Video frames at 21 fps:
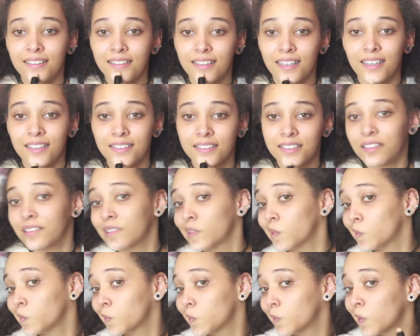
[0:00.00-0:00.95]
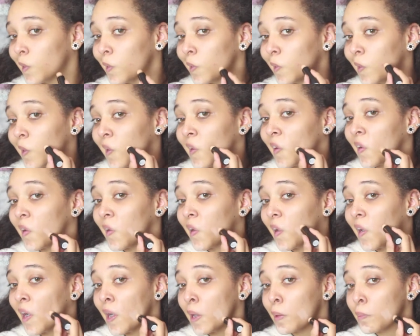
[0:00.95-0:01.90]
That is going on so light.
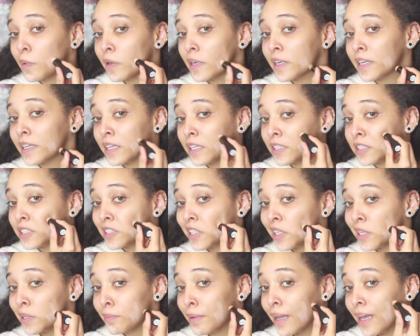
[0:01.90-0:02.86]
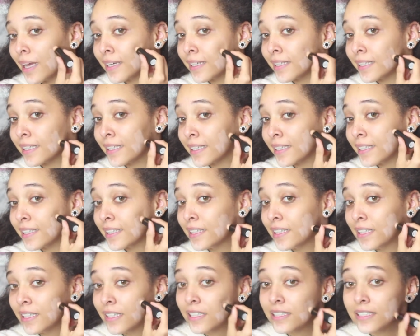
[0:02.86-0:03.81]
I'm breaking that so badly.
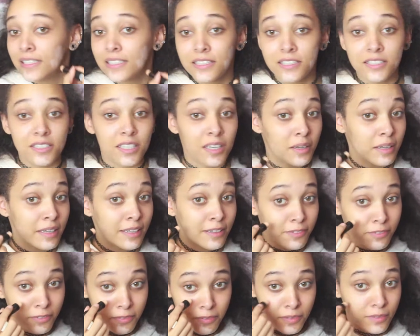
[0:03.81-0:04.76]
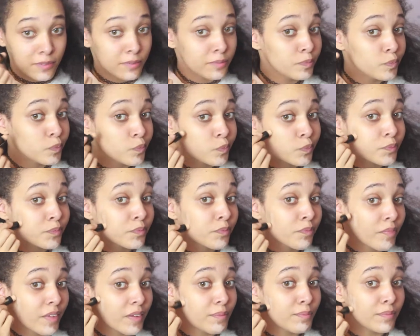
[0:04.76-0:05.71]
So if
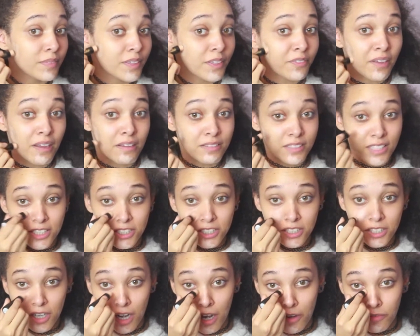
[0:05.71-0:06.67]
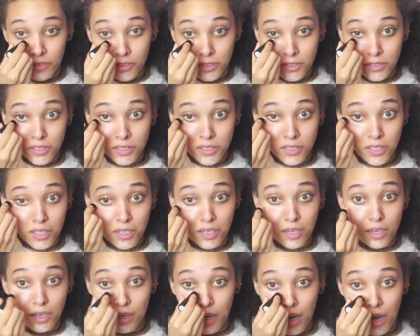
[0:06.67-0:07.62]
the foundation covers,
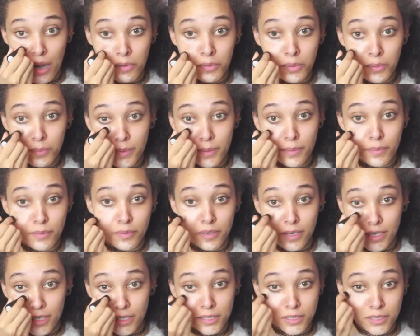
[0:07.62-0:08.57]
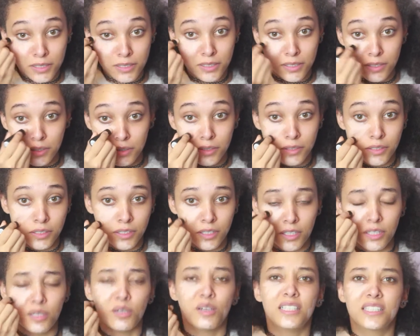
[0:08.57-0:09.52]
I will be impressed.
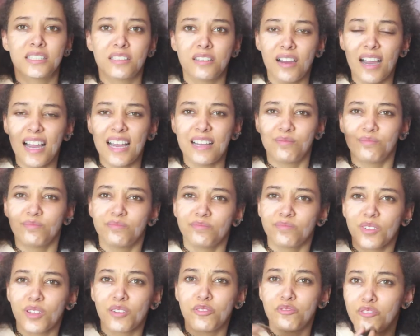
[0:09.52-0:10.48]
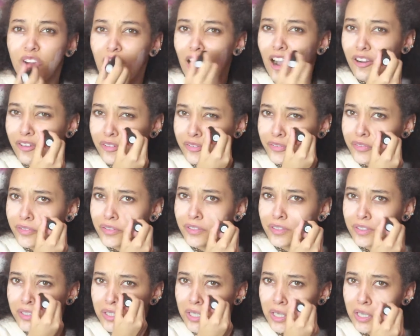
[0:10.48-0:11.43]
It's quite rough.
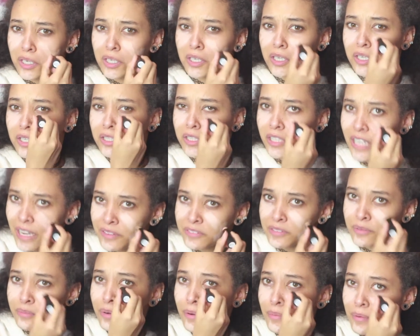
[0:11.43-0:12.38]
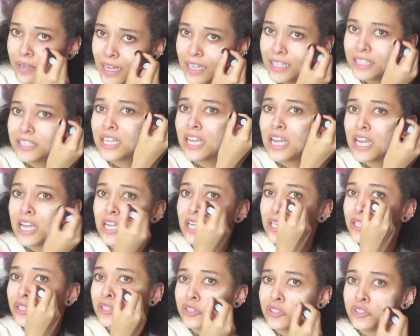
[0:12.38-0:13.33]
You have to probably like
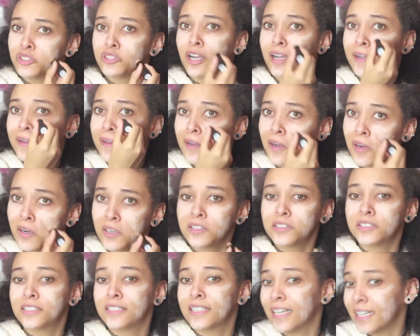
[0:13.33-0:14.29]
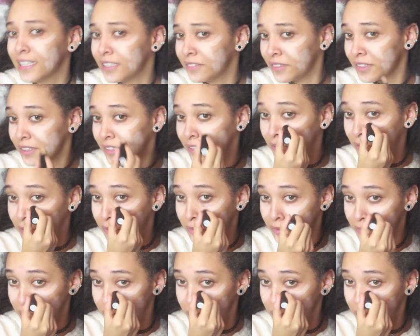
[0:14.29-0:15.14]
drag it on to get anything off.